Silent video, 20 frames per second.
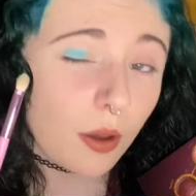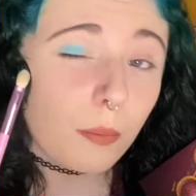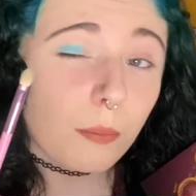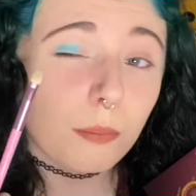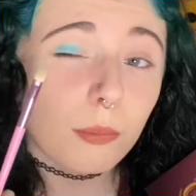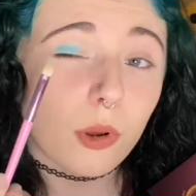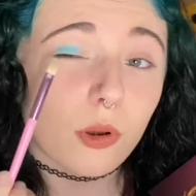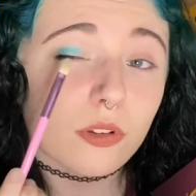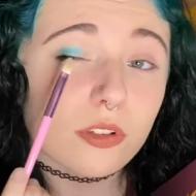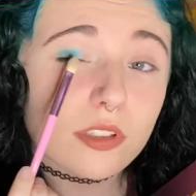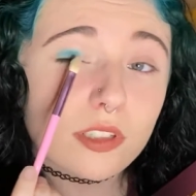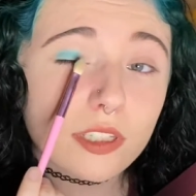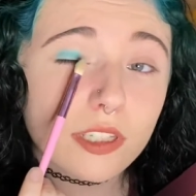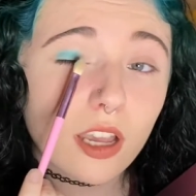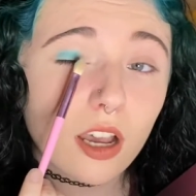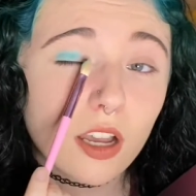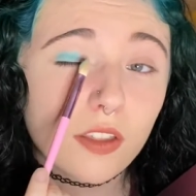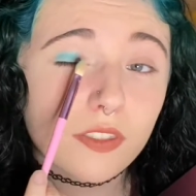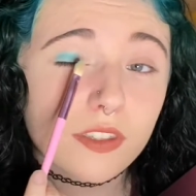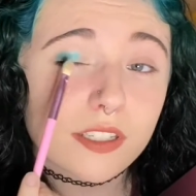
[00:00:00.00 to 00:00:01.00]
Mostly
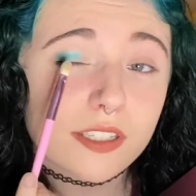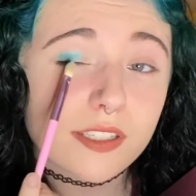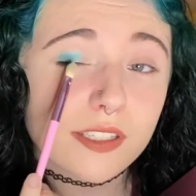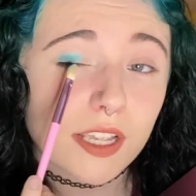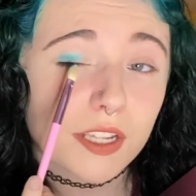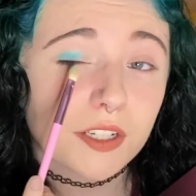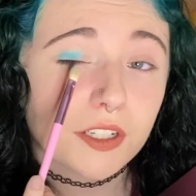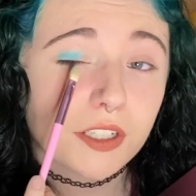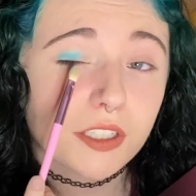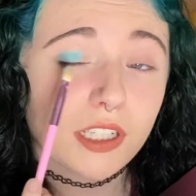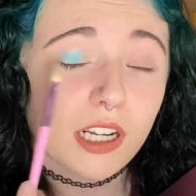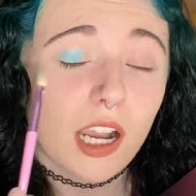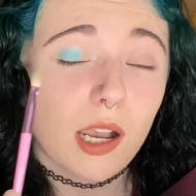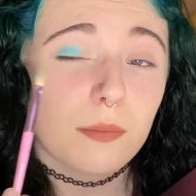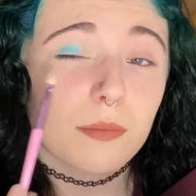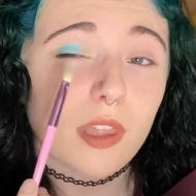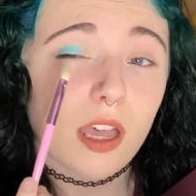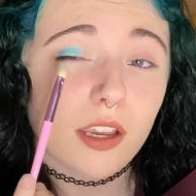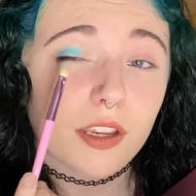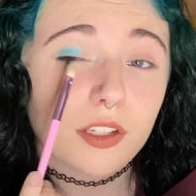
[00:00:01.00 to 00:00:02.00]
on the center. I'm
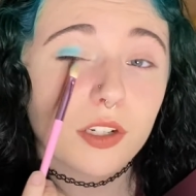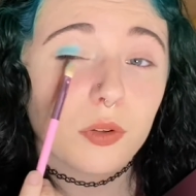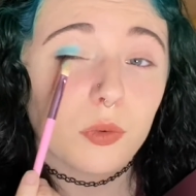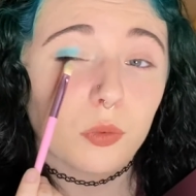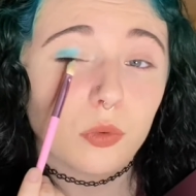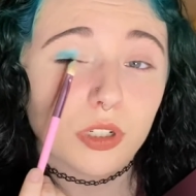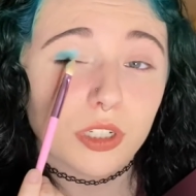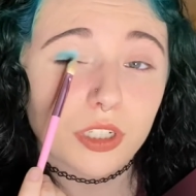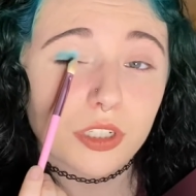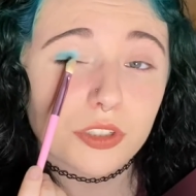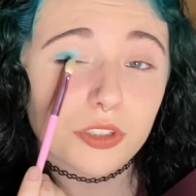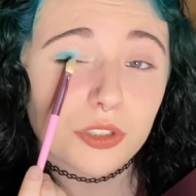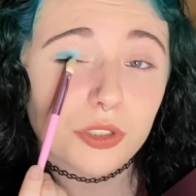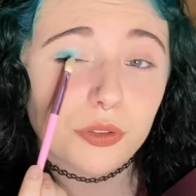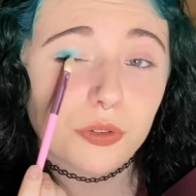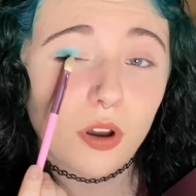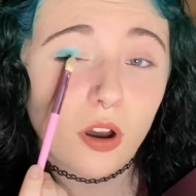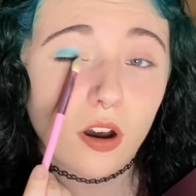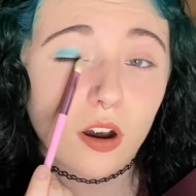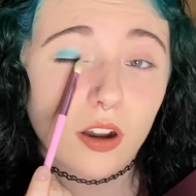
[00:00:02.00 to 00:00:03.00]
not going to work
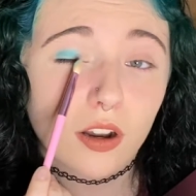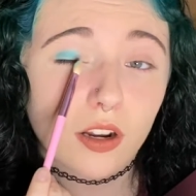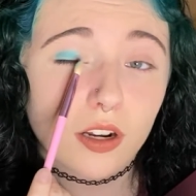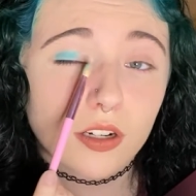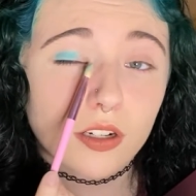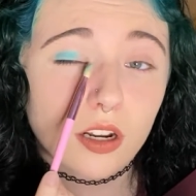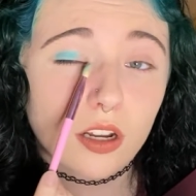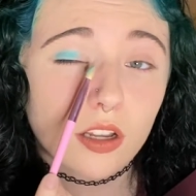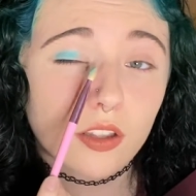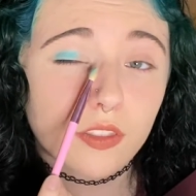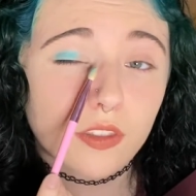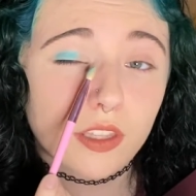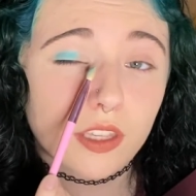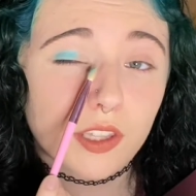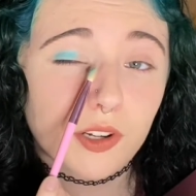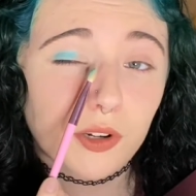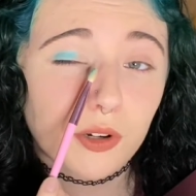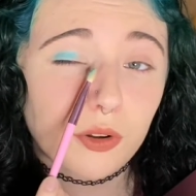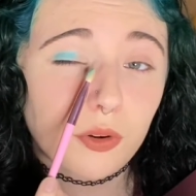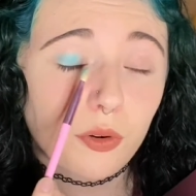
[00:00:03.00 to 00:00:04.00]
too hard on the
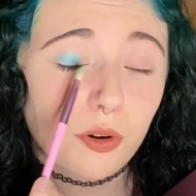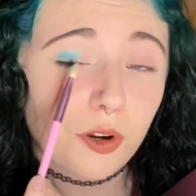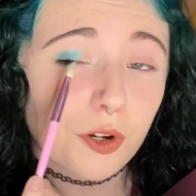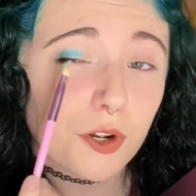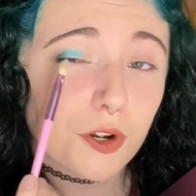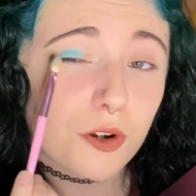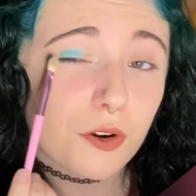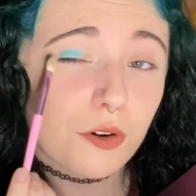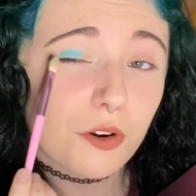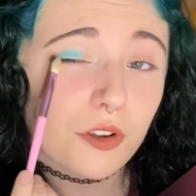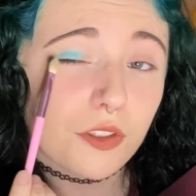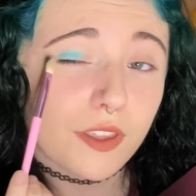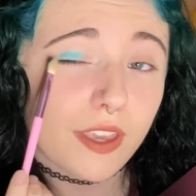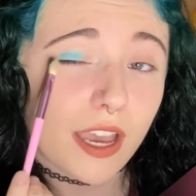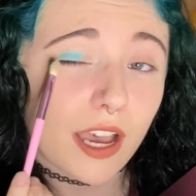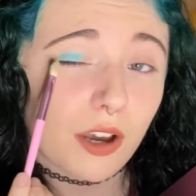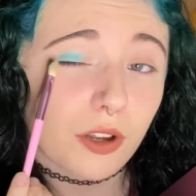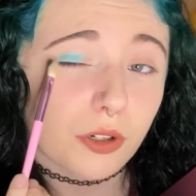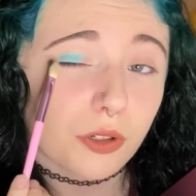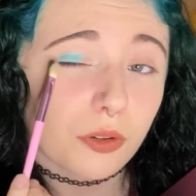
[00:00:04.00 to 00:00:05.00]
inner corner or the
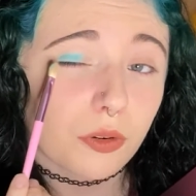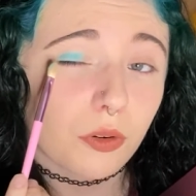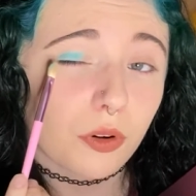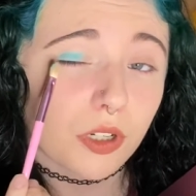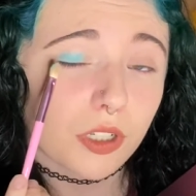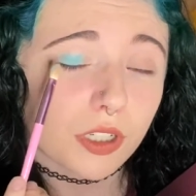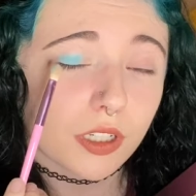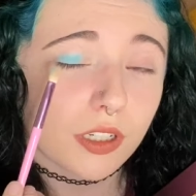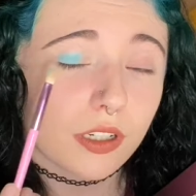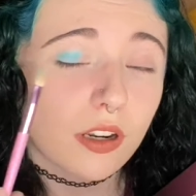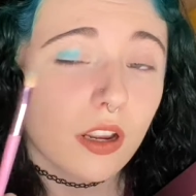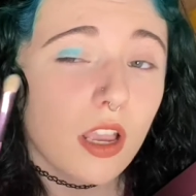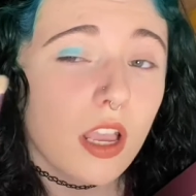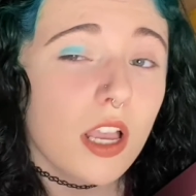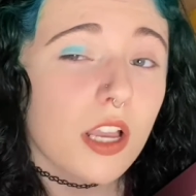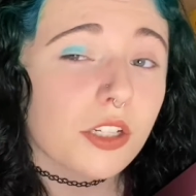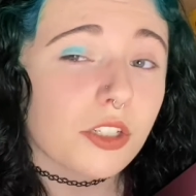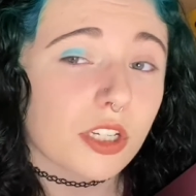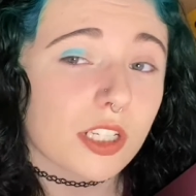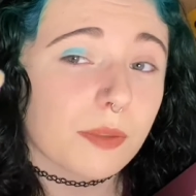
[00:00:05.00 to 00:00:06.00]
outer corner,
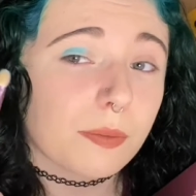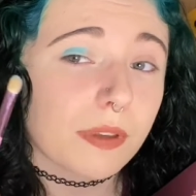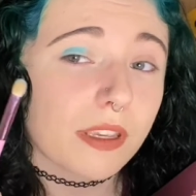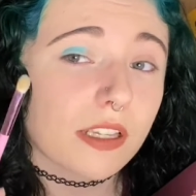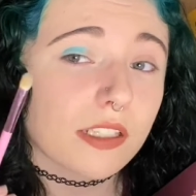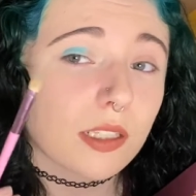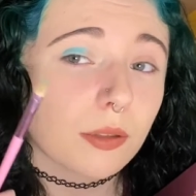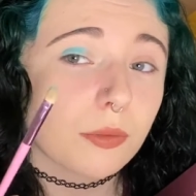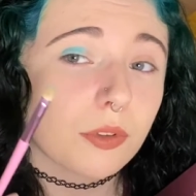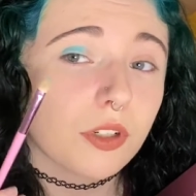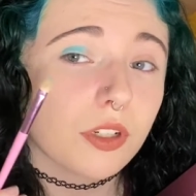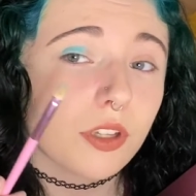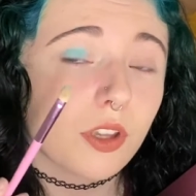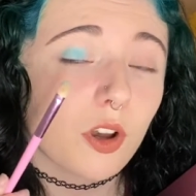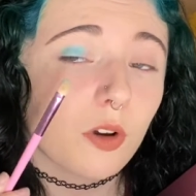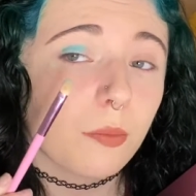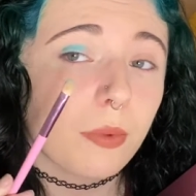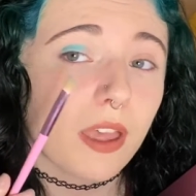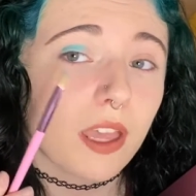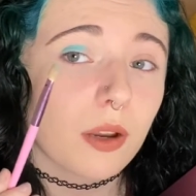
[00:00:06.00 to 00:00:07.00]
just because I'm going to
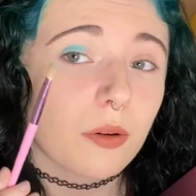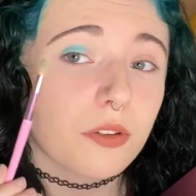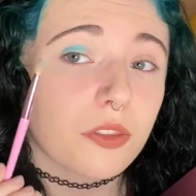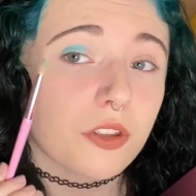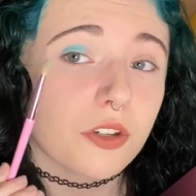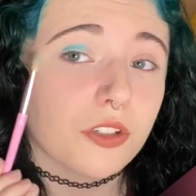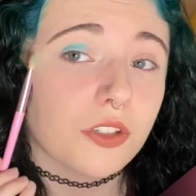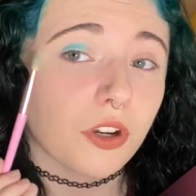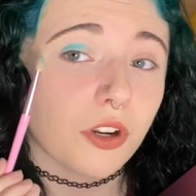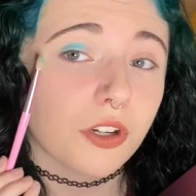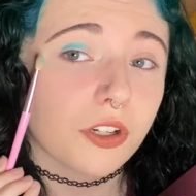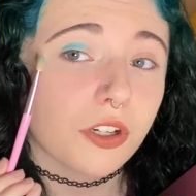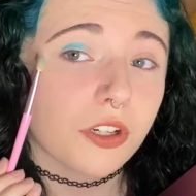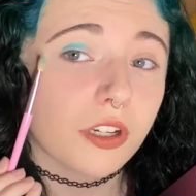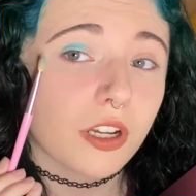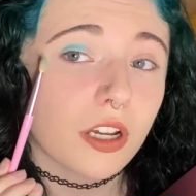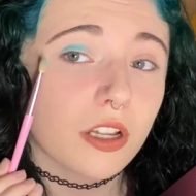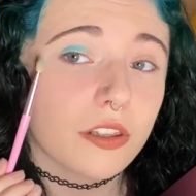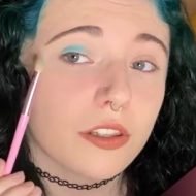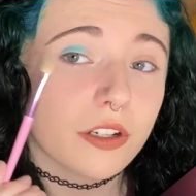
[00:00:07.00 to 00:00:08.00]
go back with a darker
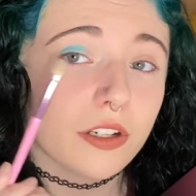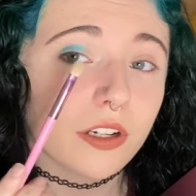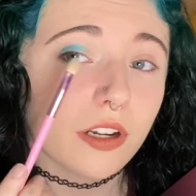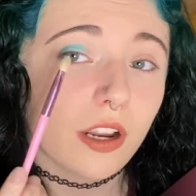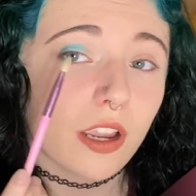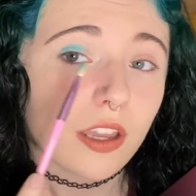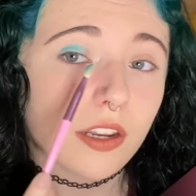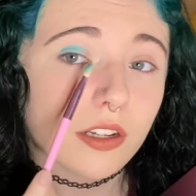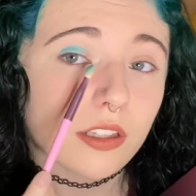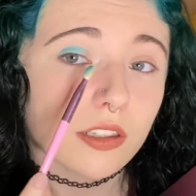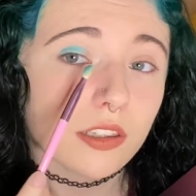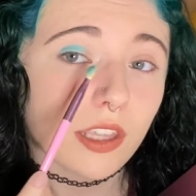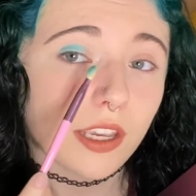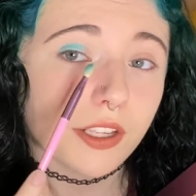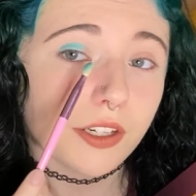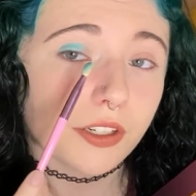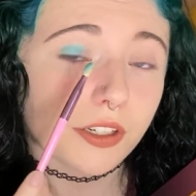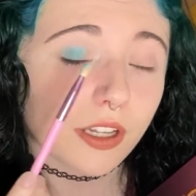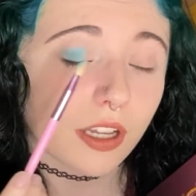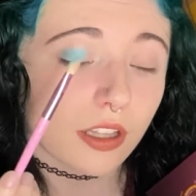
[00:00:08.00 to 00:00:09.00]
color and a
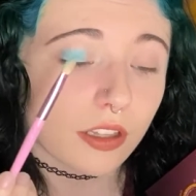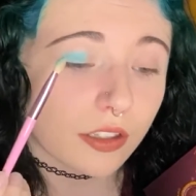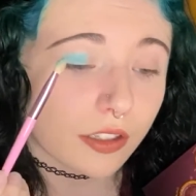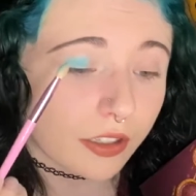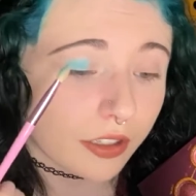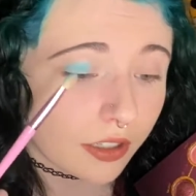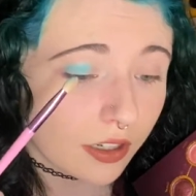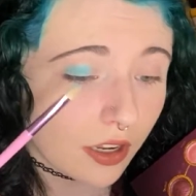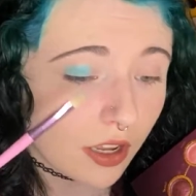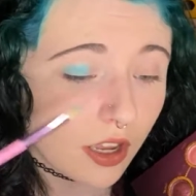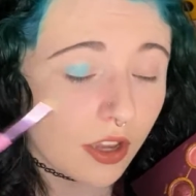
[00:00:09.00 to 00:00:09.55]
lighter color.